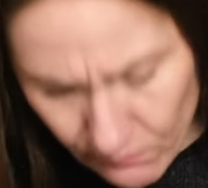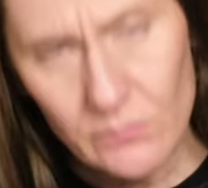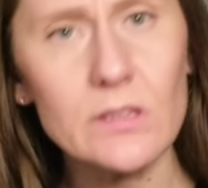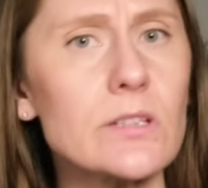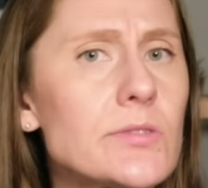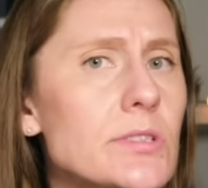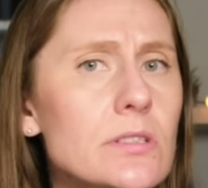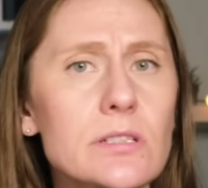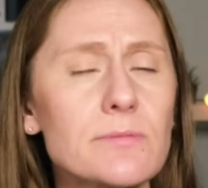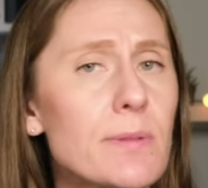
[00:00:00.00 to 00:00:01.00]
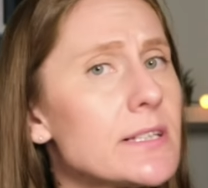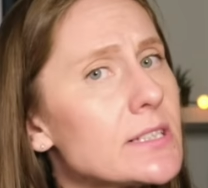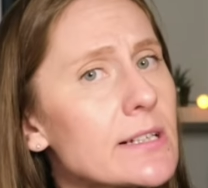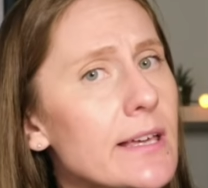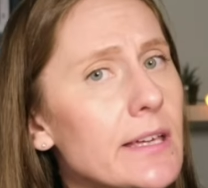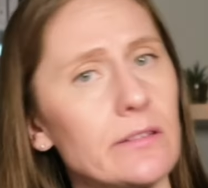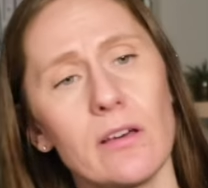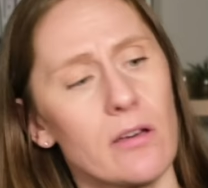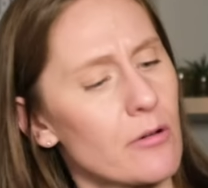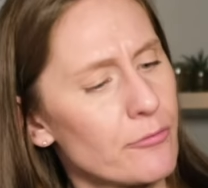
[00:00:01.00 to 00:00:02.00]
This is basically it.
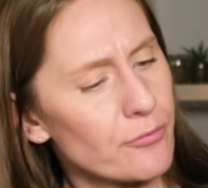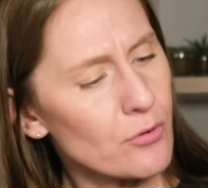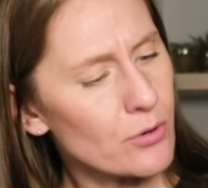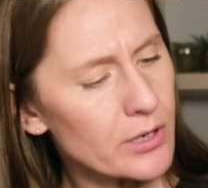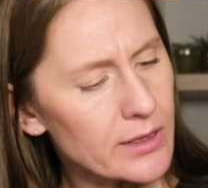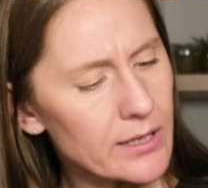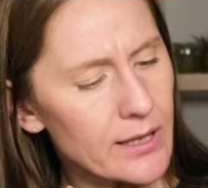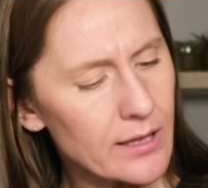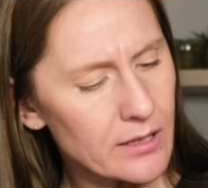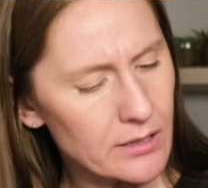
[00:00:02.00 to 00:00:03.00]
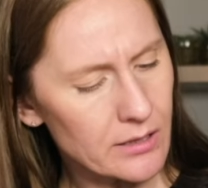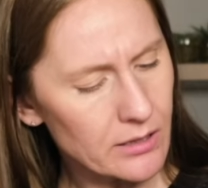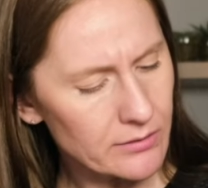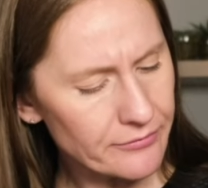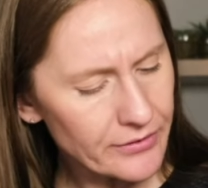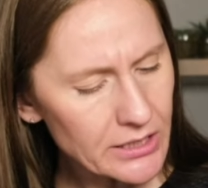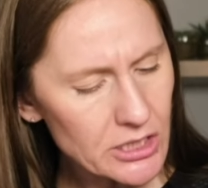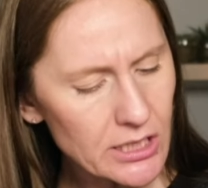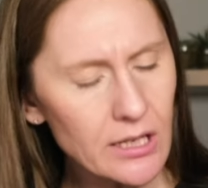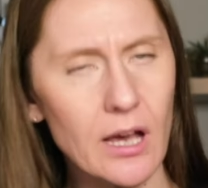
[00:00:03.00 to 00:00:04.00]
For the
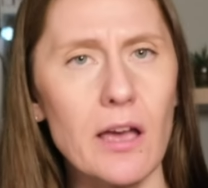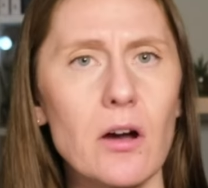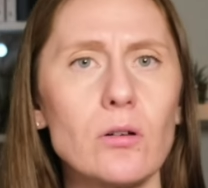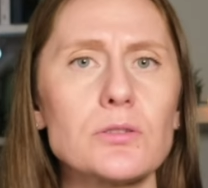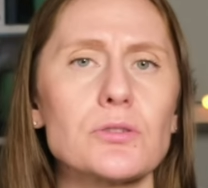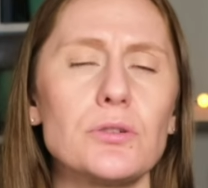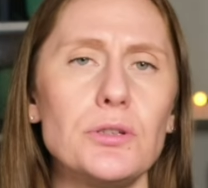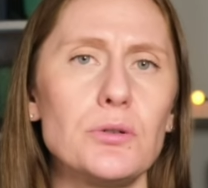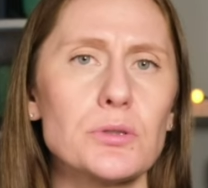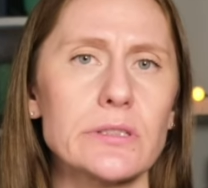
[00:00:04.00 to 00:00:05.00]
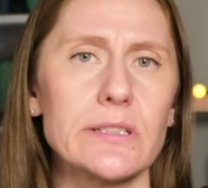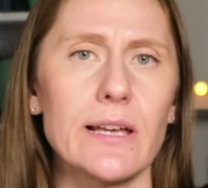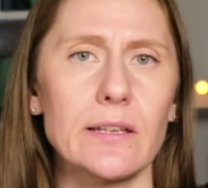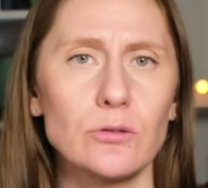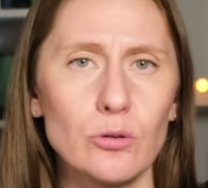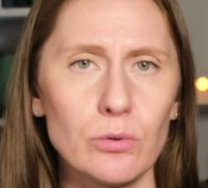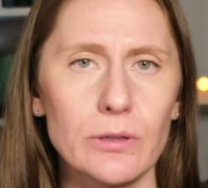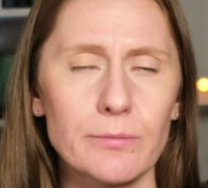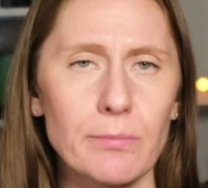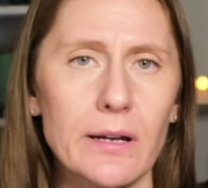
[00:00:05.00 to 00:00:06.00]
finishing, I also used the
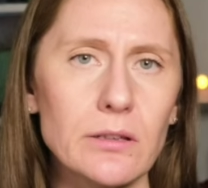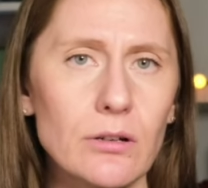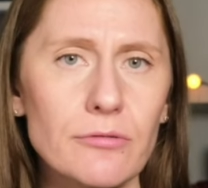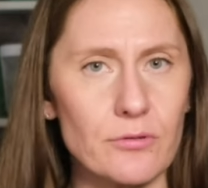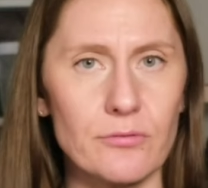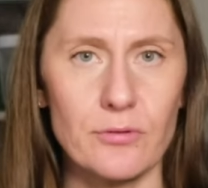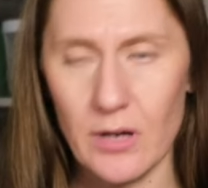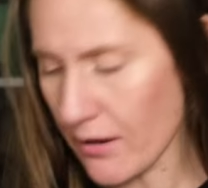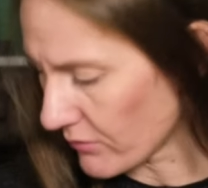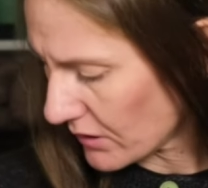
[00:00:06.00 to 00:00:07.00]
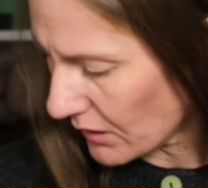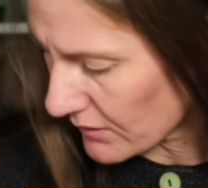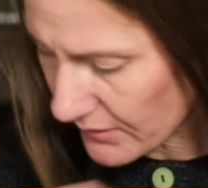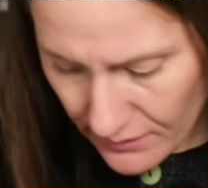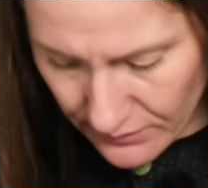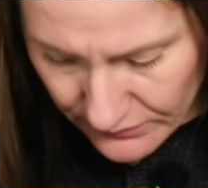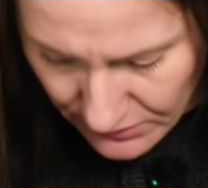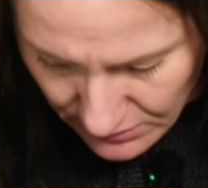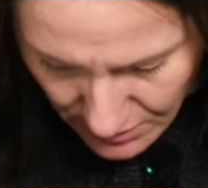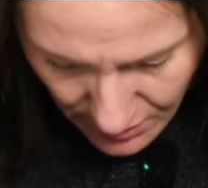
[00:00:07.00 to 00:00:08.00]
tubular bind off for everything,
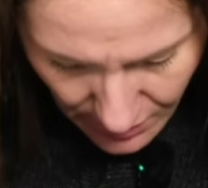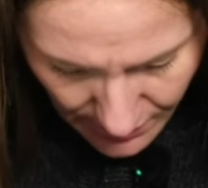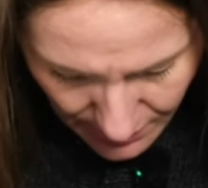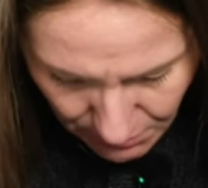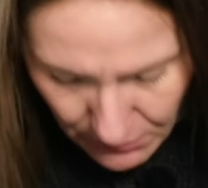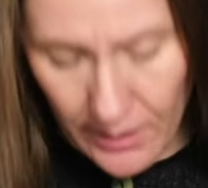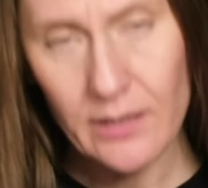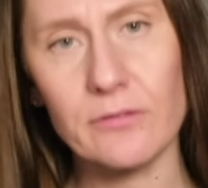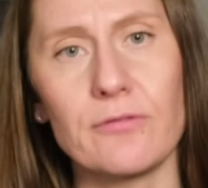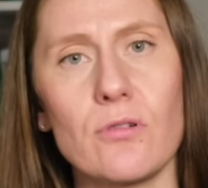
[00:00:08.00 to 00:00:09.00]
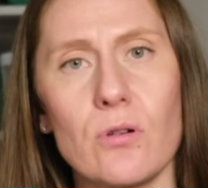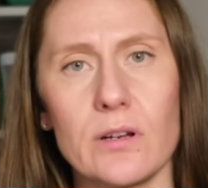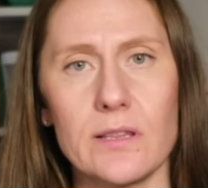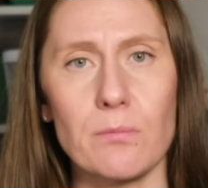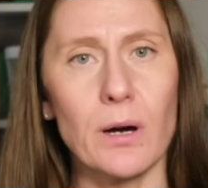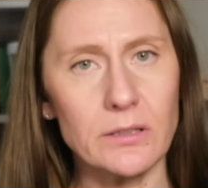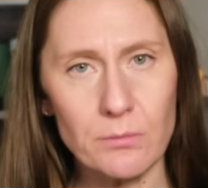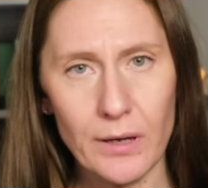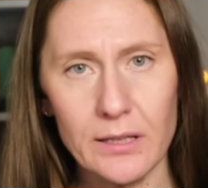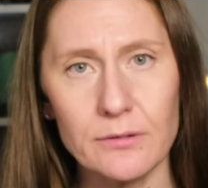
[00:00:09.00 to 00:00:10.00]
sleeves, hem, and for the
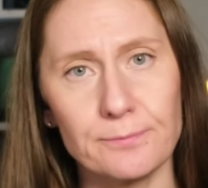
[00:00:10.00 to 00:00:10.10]
button band.